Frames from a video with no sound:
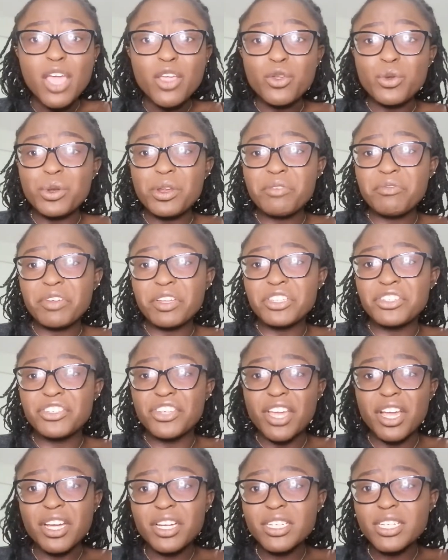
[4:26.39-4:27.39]
you never
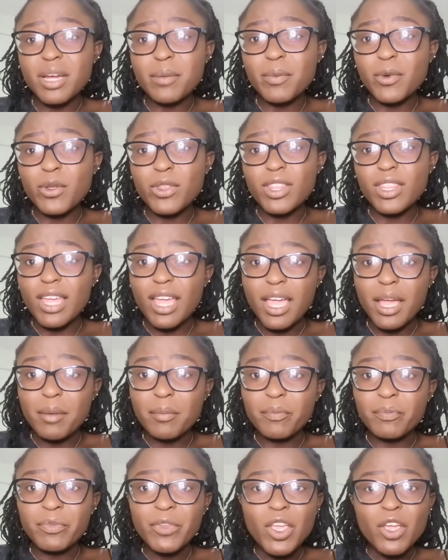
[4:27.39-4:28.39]
checked up on
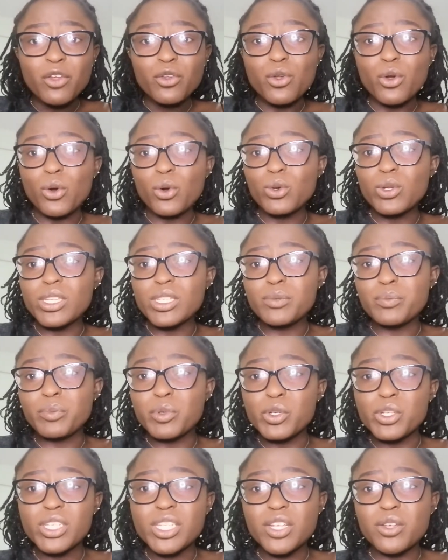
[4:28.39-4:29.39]
them, you're always
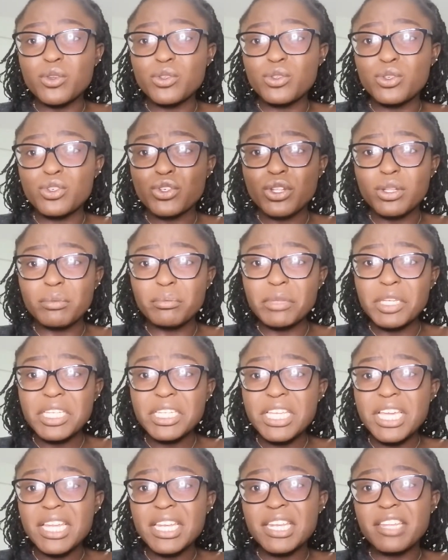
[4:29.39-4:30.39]
posting on social
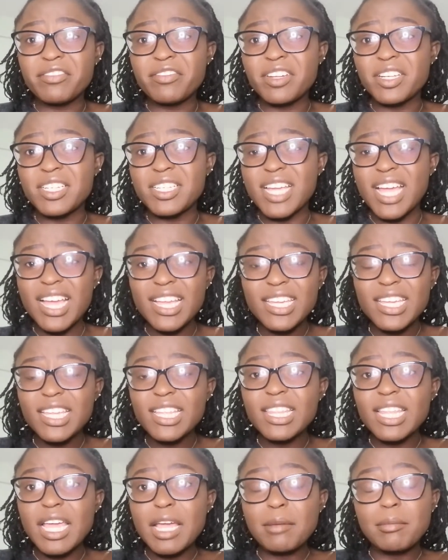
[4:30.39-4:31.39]
media and never
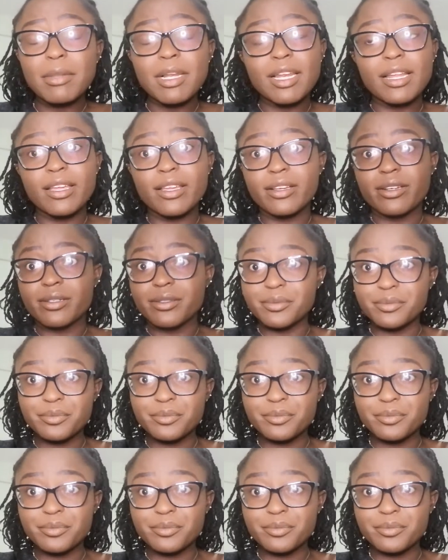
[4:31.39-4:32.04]
tagging them. Like,